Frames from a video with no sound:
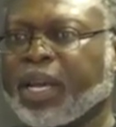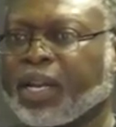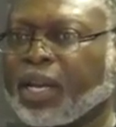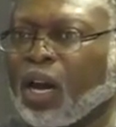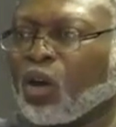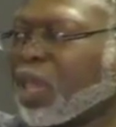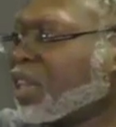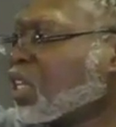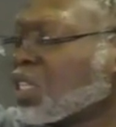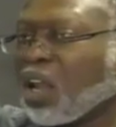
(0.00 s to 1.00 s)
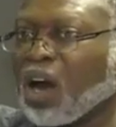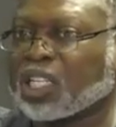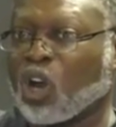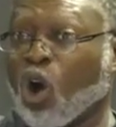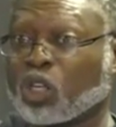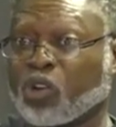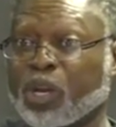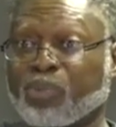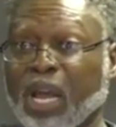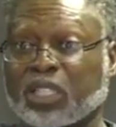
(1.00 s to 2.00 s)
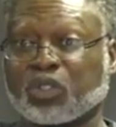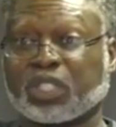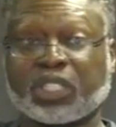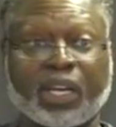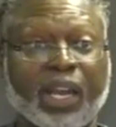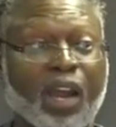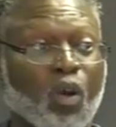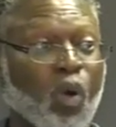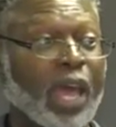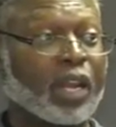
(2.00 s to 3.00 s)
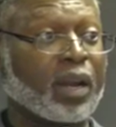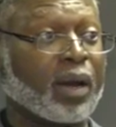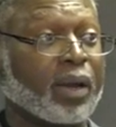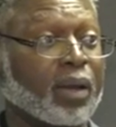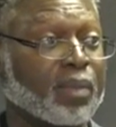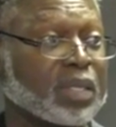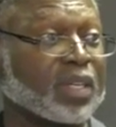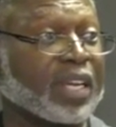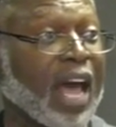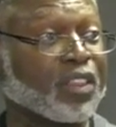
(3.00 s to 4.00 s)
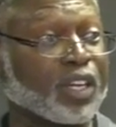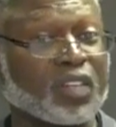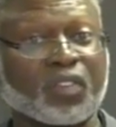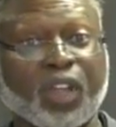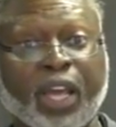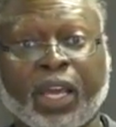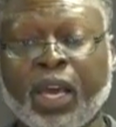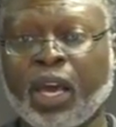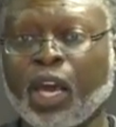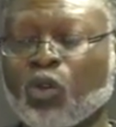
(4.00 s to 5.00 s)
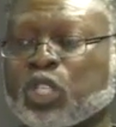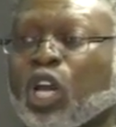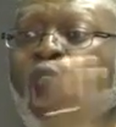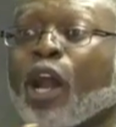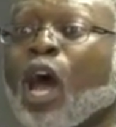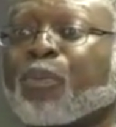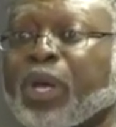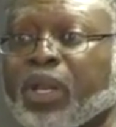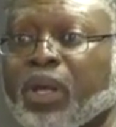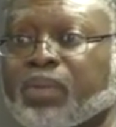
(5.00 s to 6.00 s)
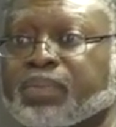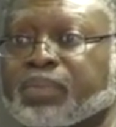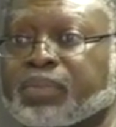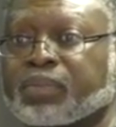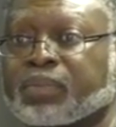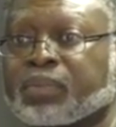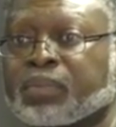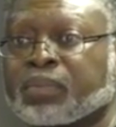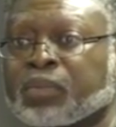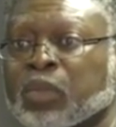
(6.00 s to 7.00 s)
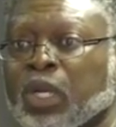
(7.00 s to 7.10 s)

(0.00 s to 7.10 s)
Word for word: Didn't know that this large oak tree branch was sitting there waiting on him. As he got to this thing, he was caught up in it. Mm.